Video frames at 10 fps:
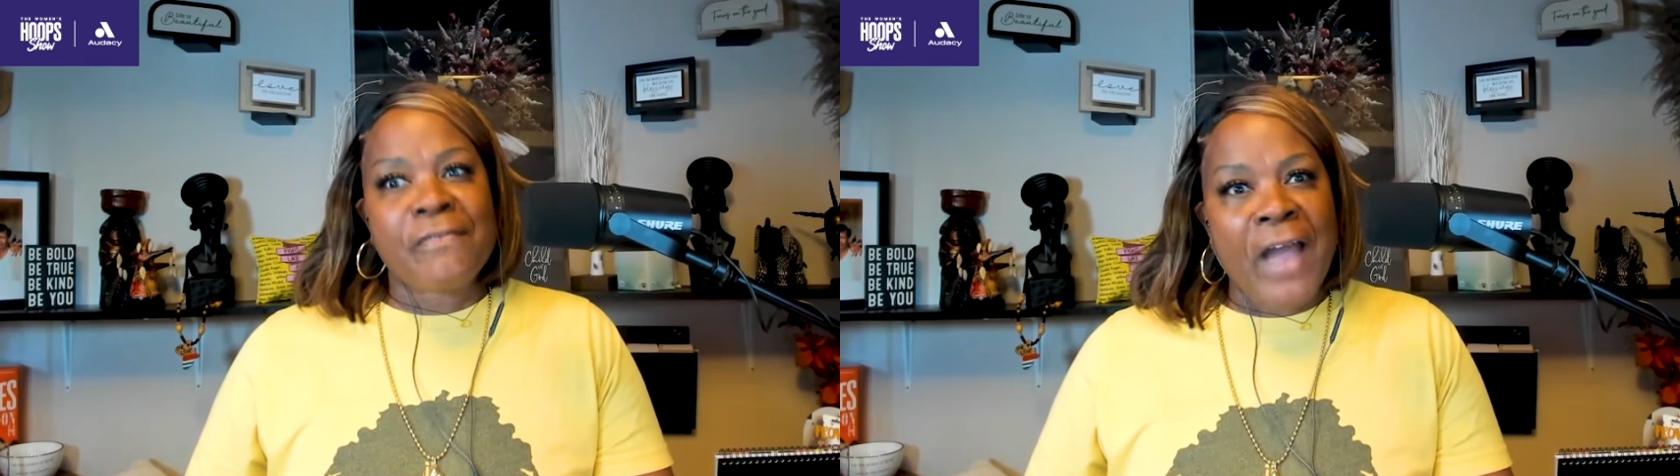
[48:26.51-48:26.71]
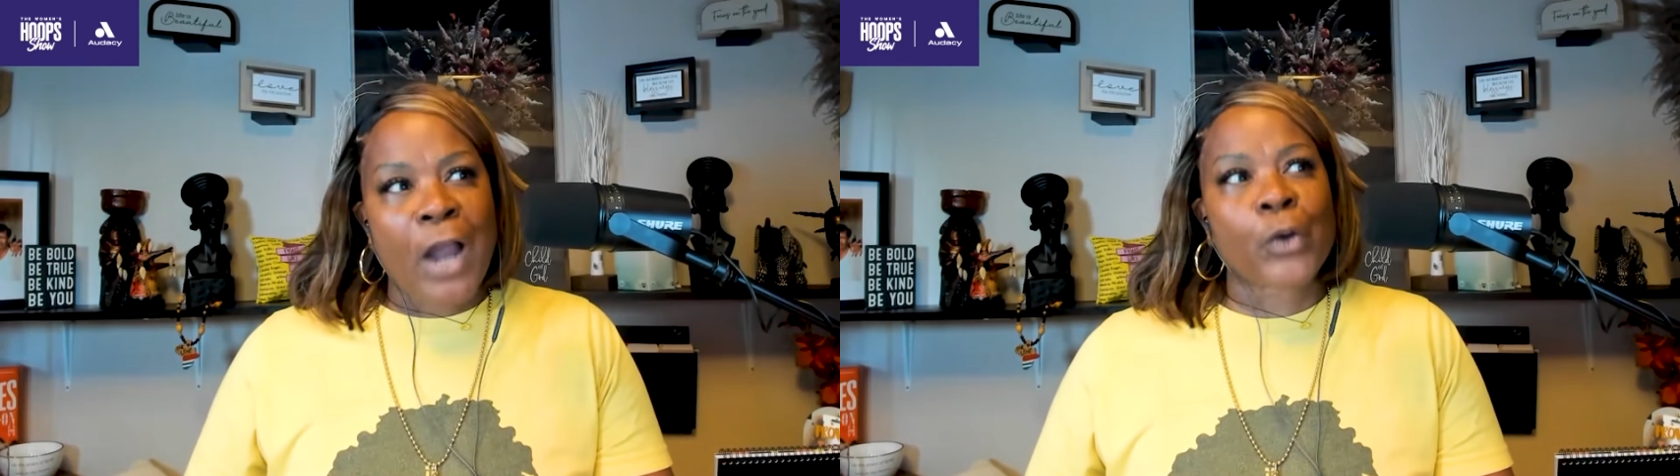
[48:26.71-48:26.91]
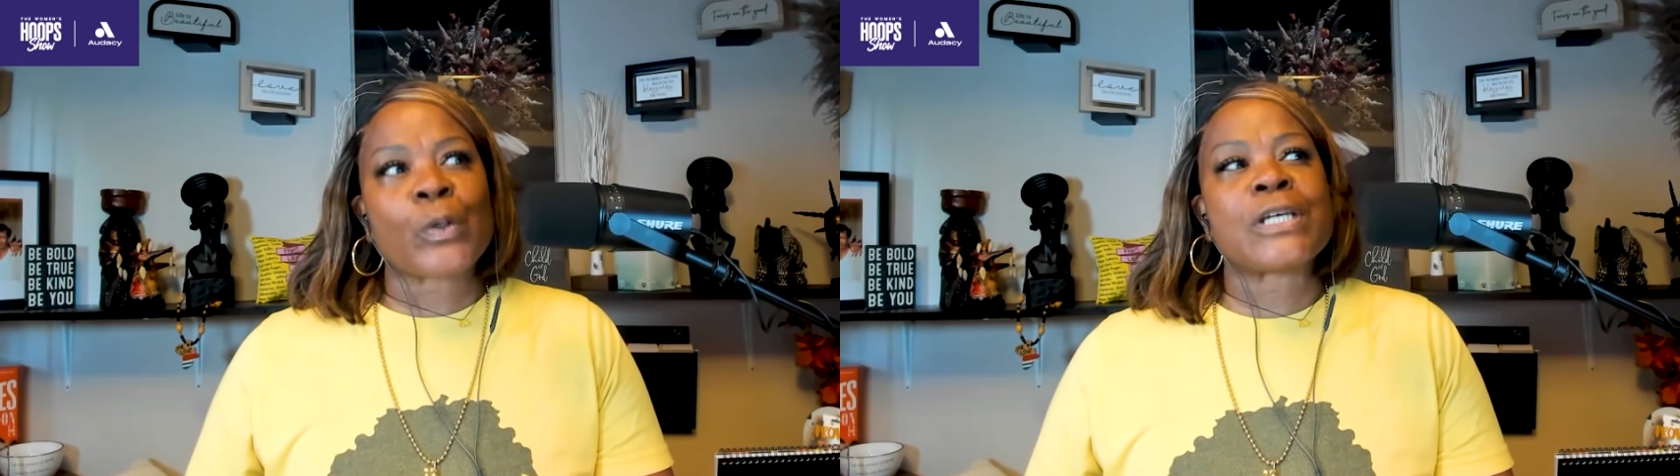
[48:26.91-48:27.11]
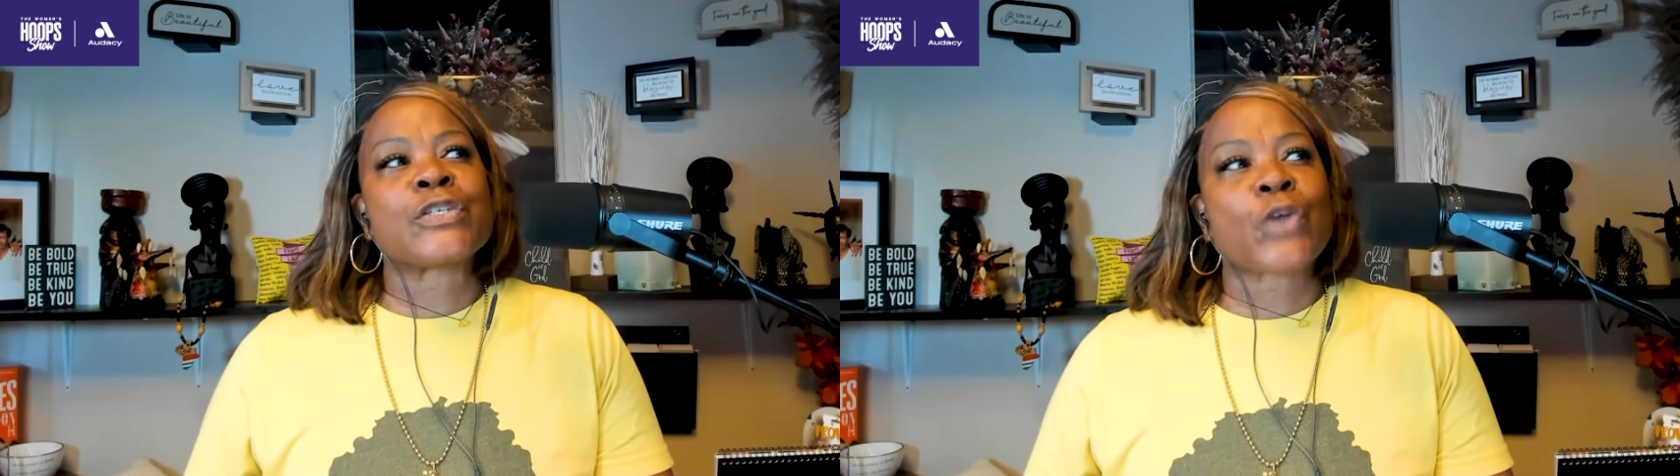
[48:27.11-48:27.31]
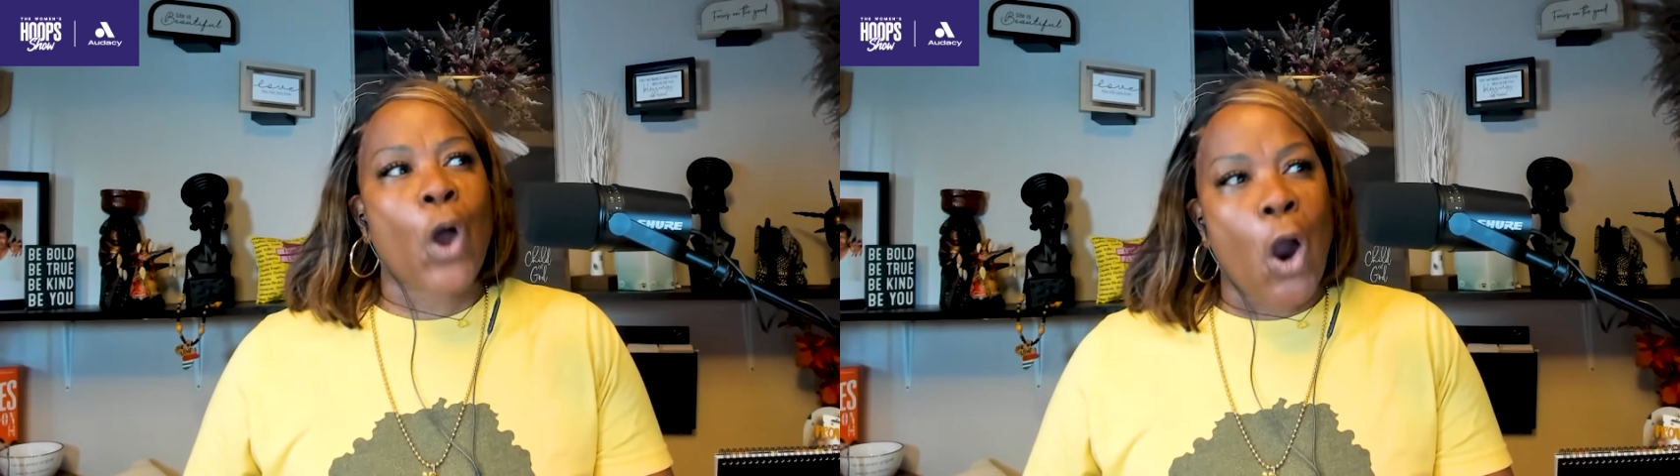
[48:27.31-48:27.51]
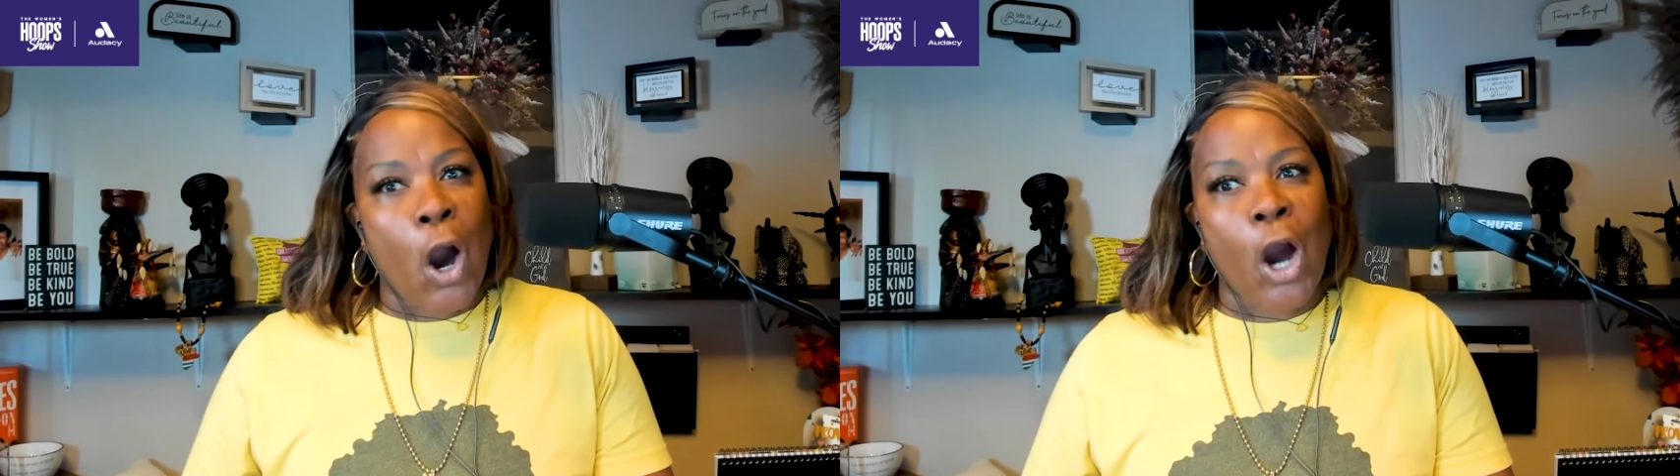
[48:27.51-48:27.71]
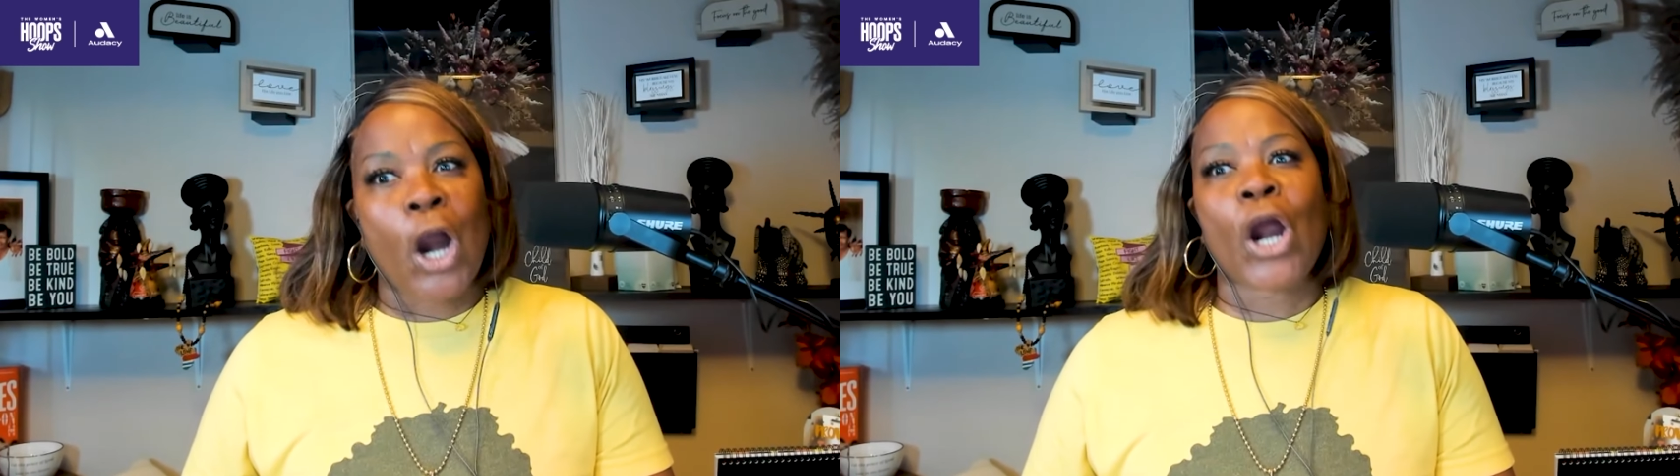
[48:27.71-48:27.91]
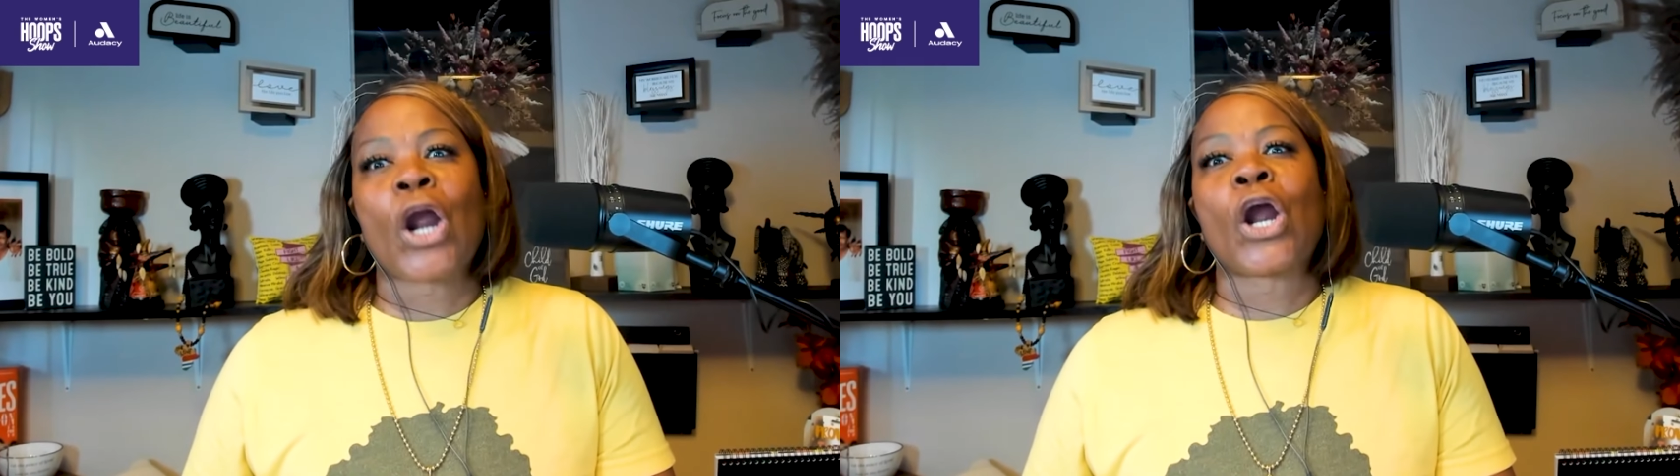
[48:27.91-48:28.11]
Valkyries
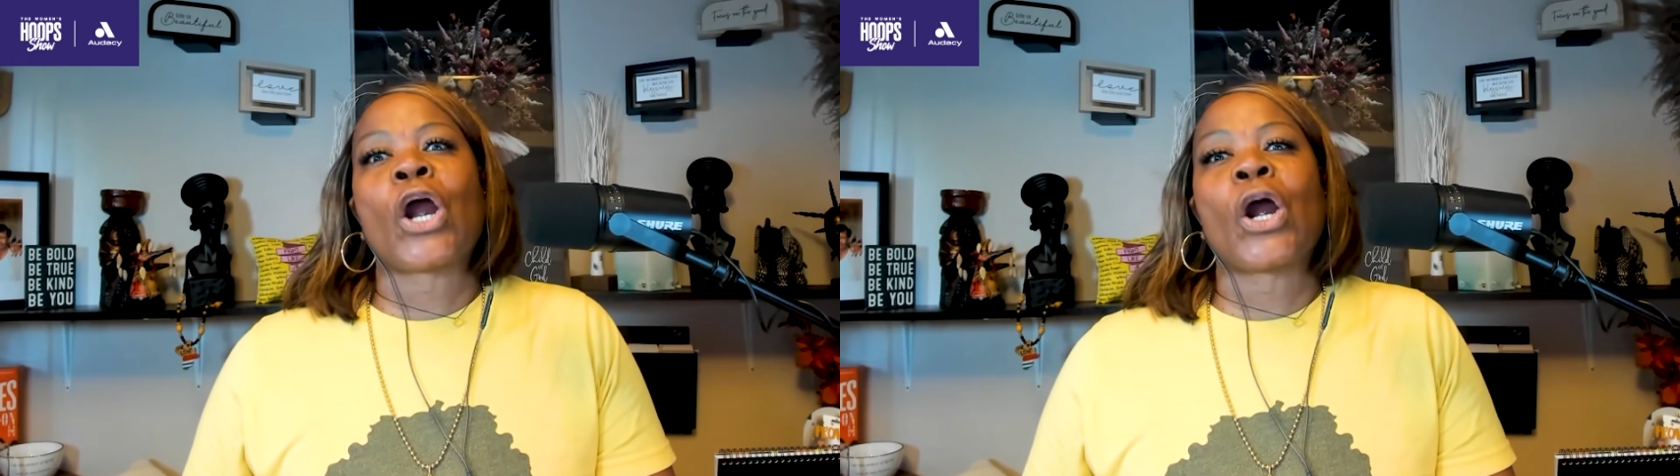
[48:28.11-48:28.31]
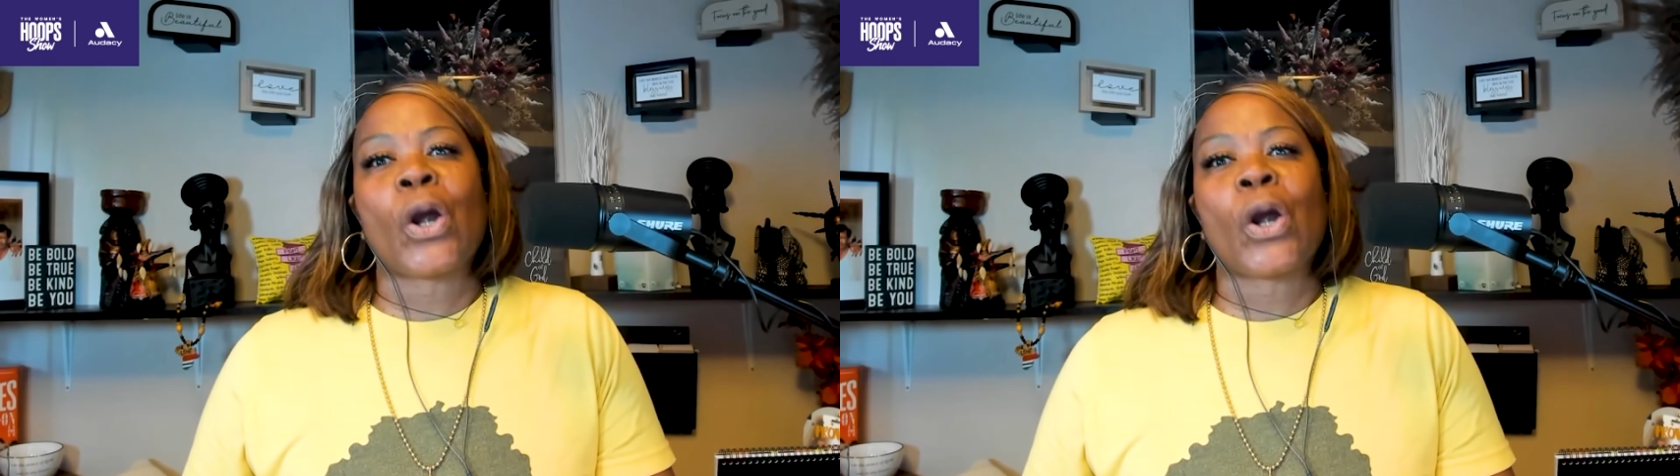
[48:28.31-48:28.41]
are